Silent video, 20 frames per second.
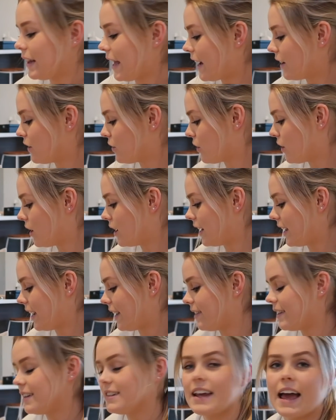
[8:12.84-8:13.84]
later on
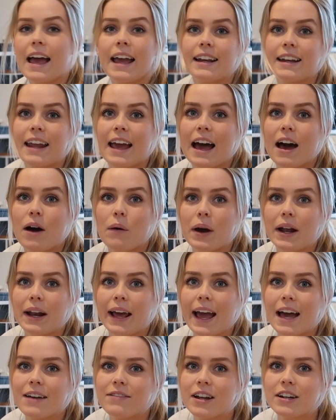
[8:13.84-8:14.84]
in the day now and I
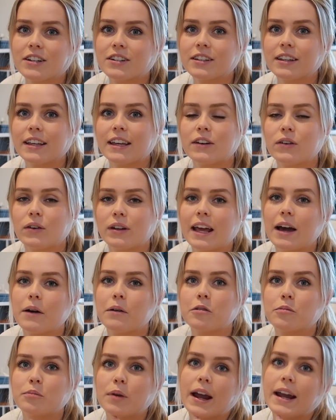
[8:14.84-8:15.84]
have actually gone out
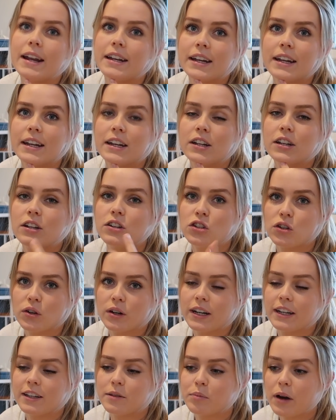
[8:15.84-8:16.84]
with Braydon
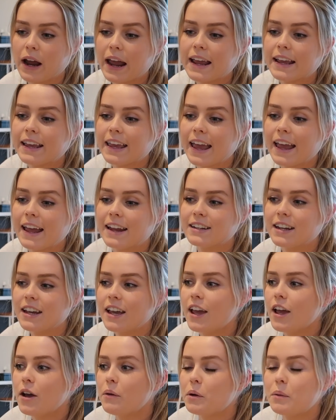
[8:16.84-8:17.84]
during his break and
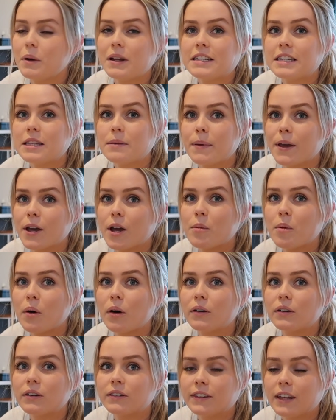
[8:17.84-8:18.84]
we went to the PO
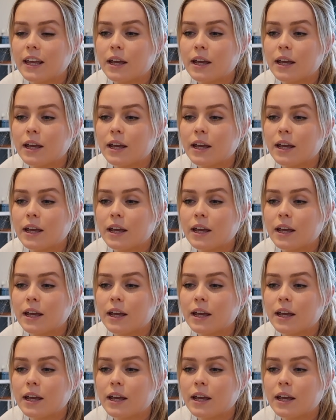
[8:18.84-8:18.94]
box.